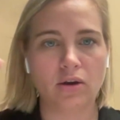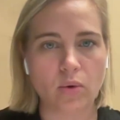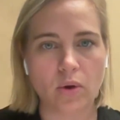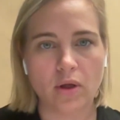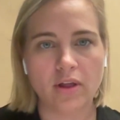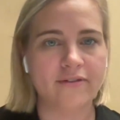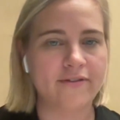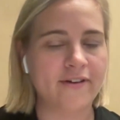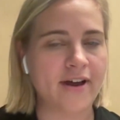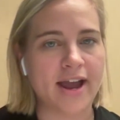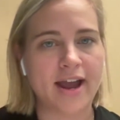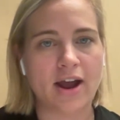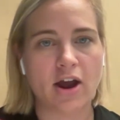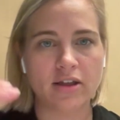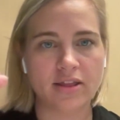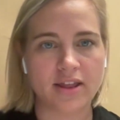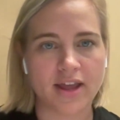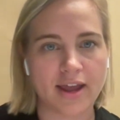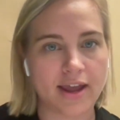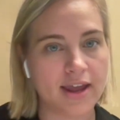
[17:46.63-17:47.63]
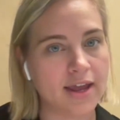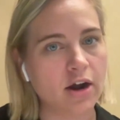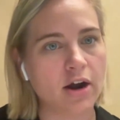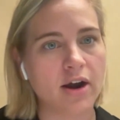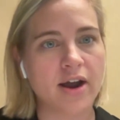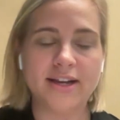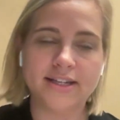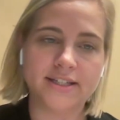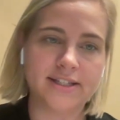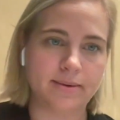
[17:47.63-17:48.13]
qualify, are they in
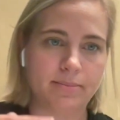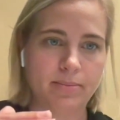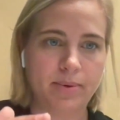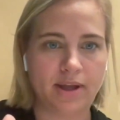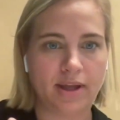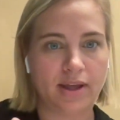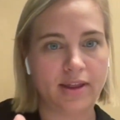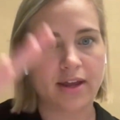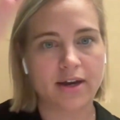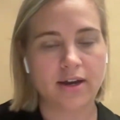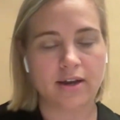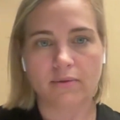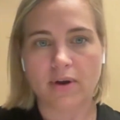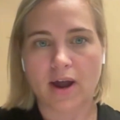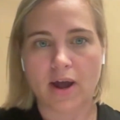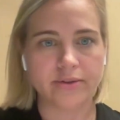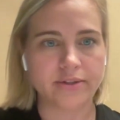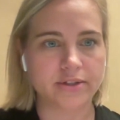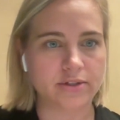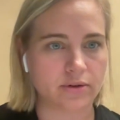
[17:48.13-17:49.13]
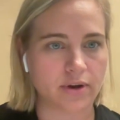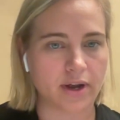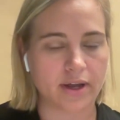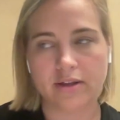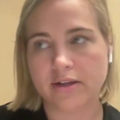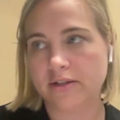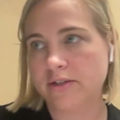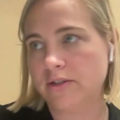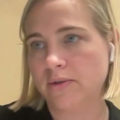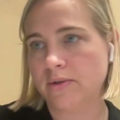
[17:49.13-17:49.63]
our ICP, then it routes
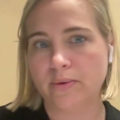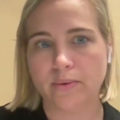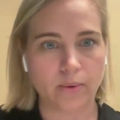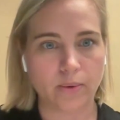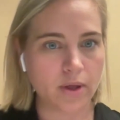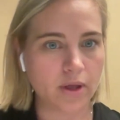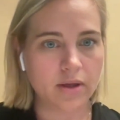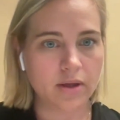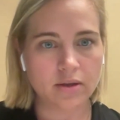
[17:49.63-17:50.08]
directly to,